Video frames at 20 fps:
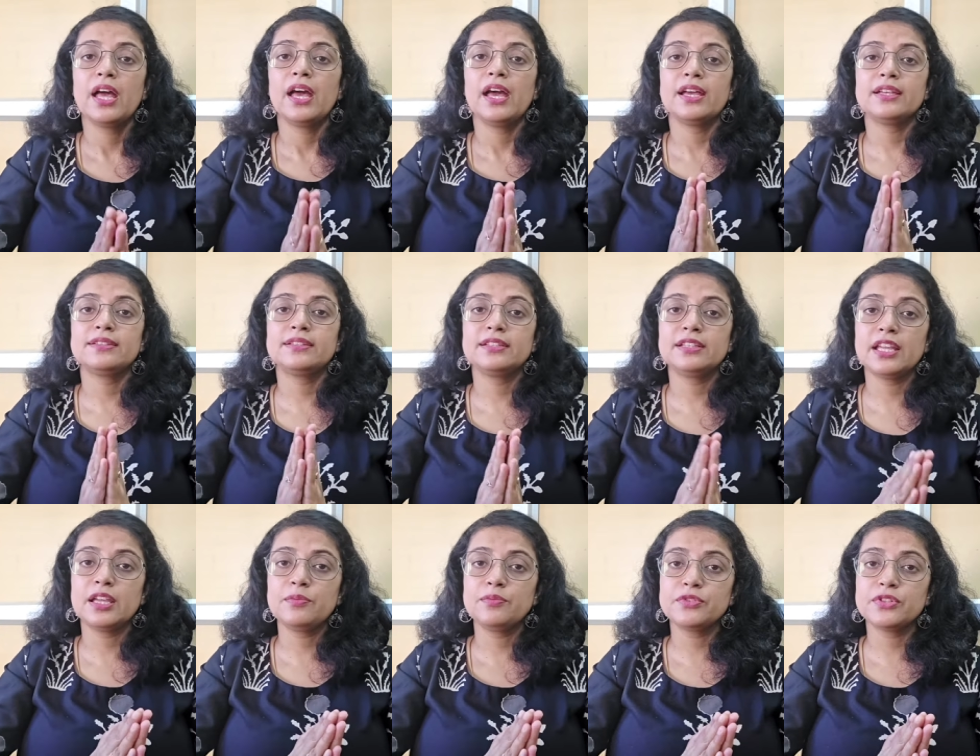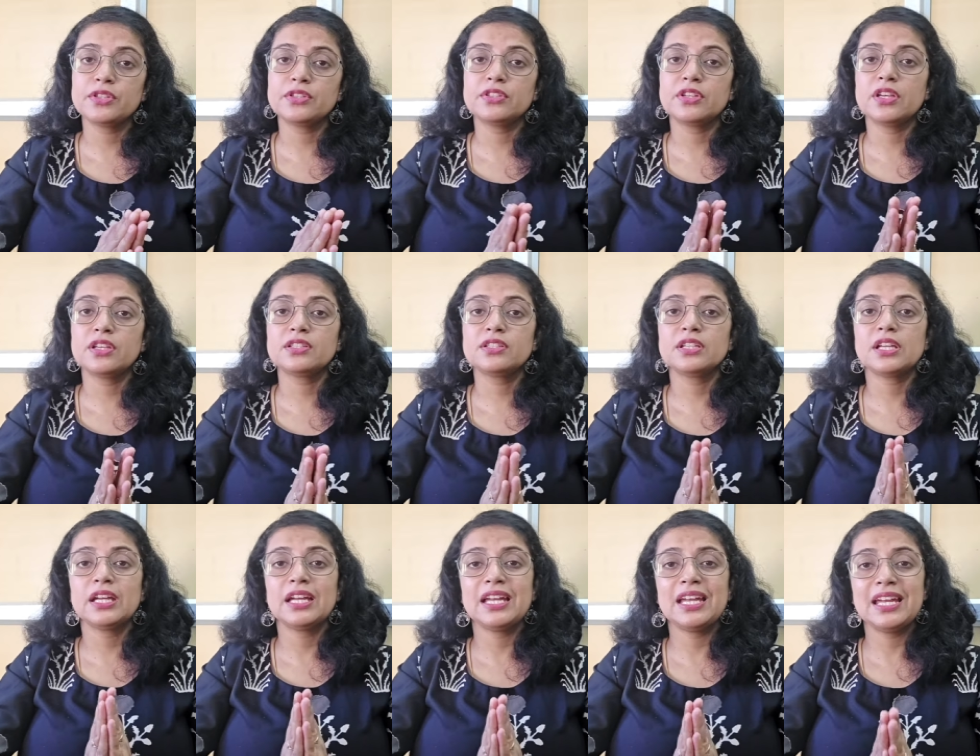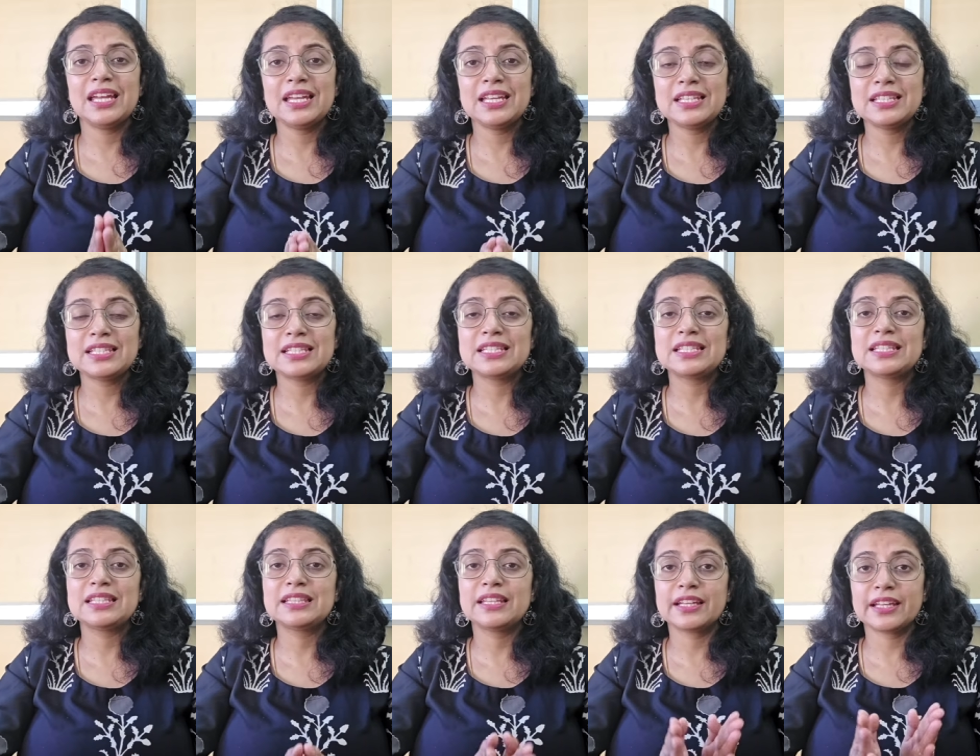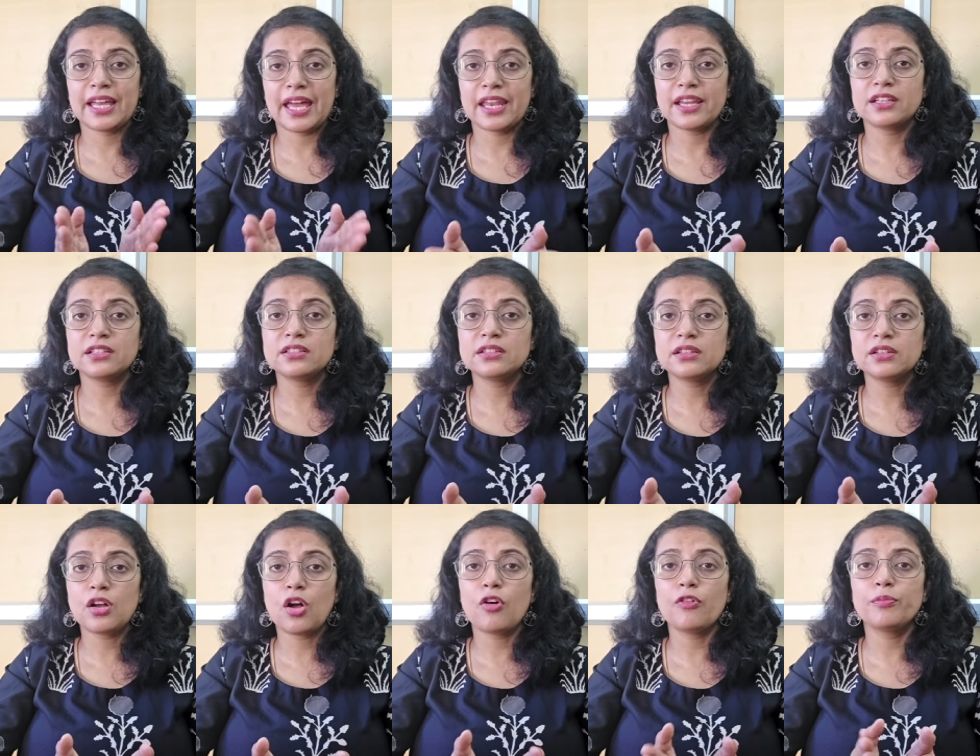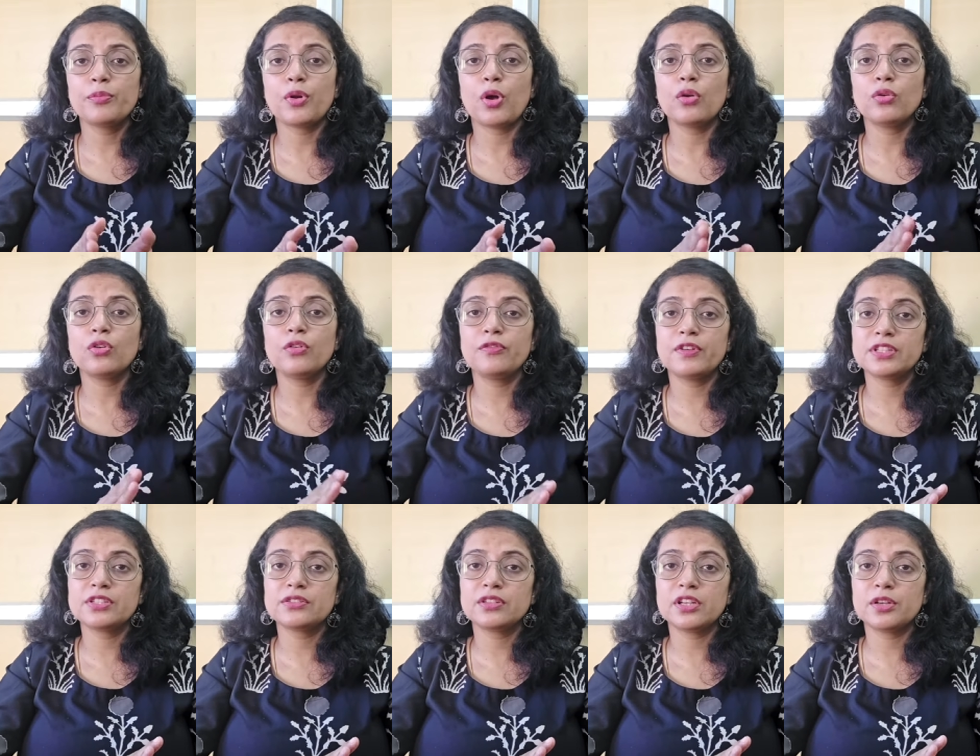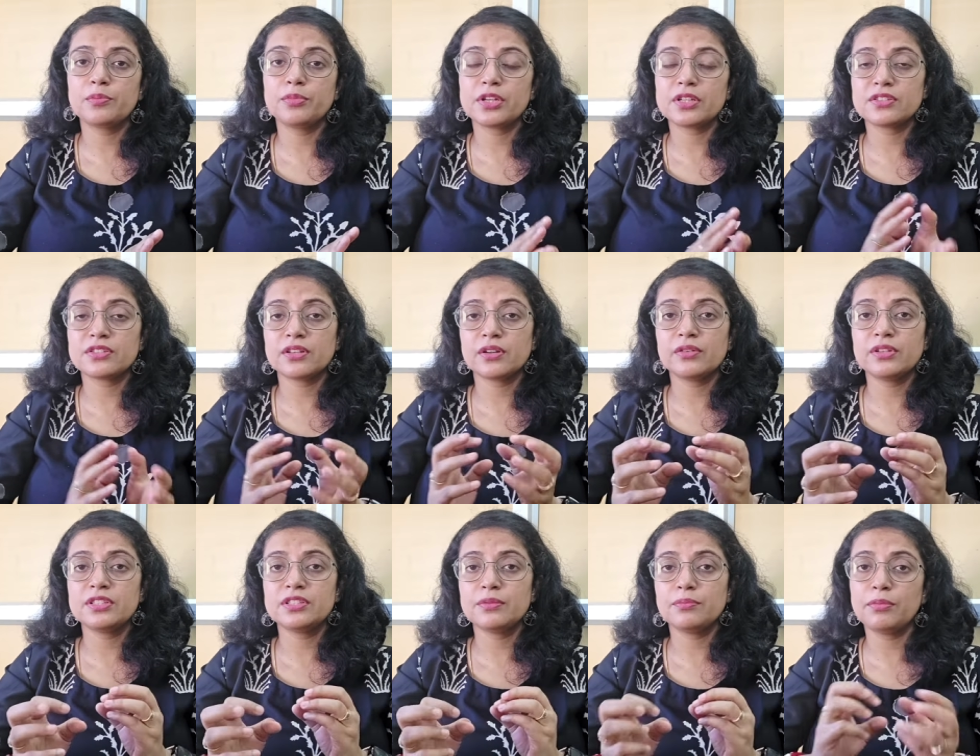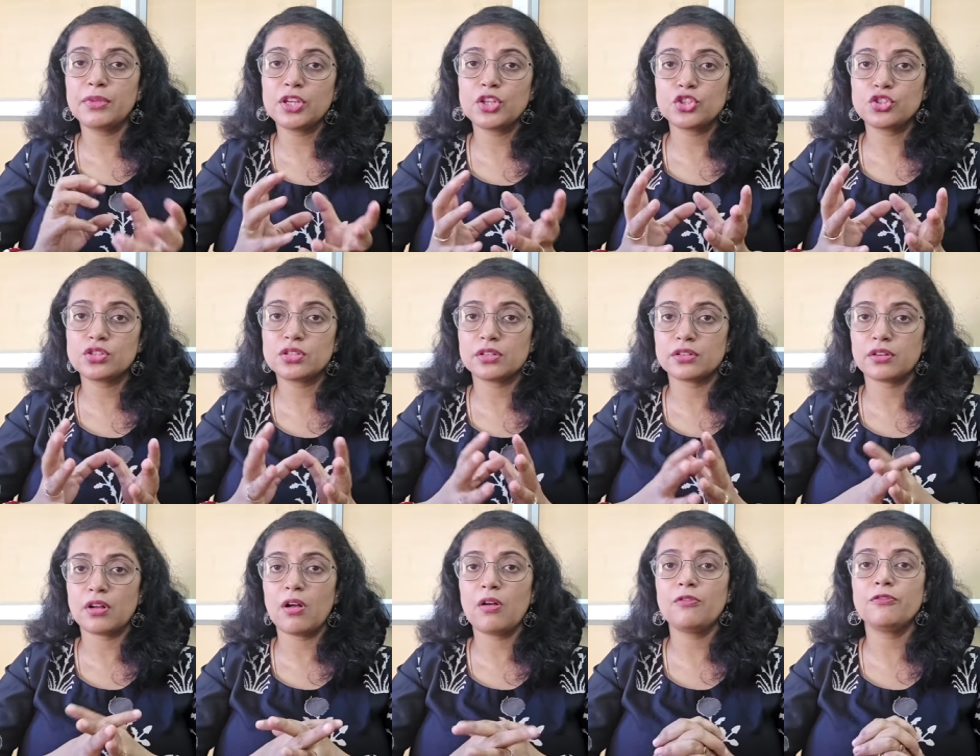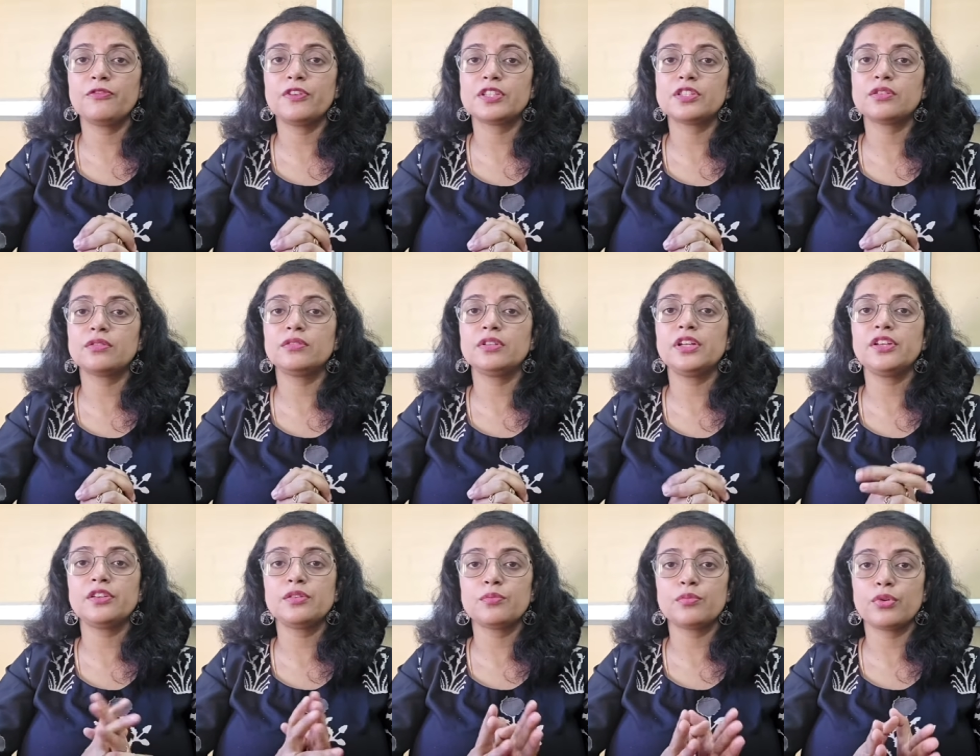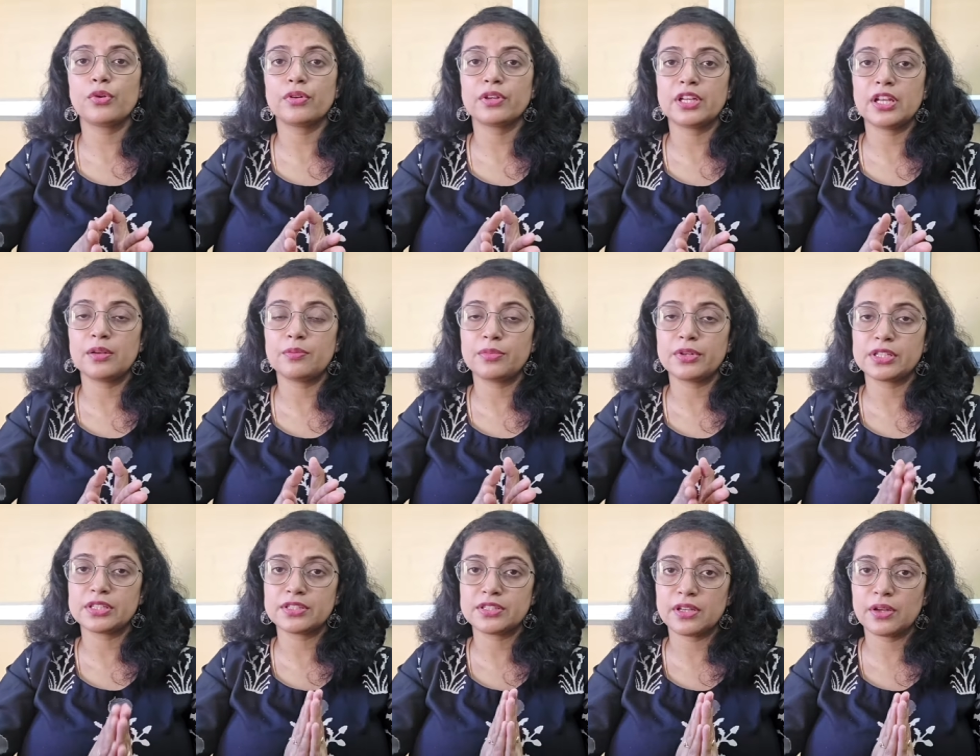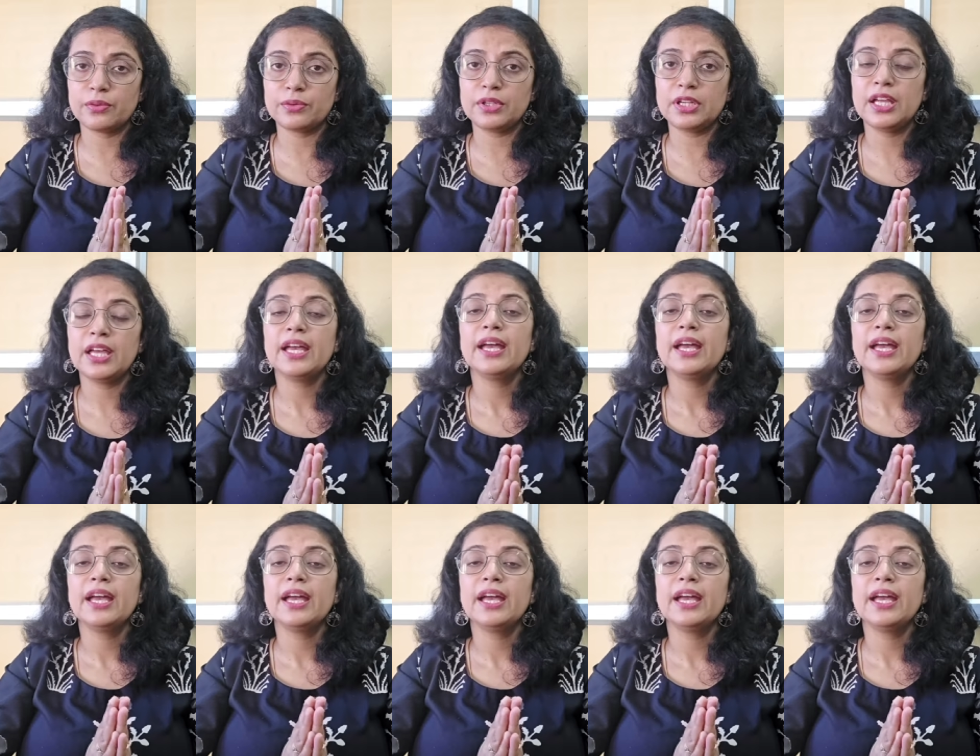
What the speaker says: As the name suggests, the character of bronchovesicular breath sound is a mixture of vesicular and bronchial breath sound.